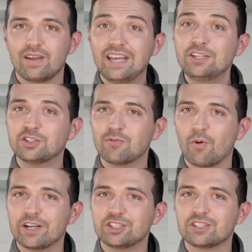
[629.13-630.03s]
each of
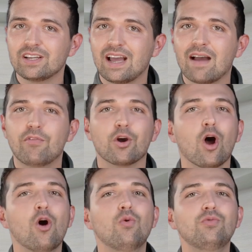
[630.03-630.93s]
which have their
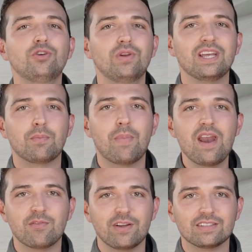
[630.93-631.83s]
own unique
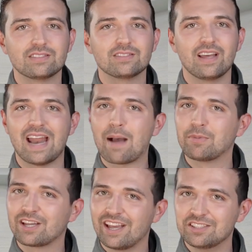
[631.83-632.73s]
benefits and
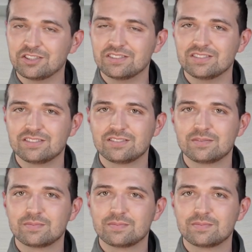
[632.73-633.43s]
applications.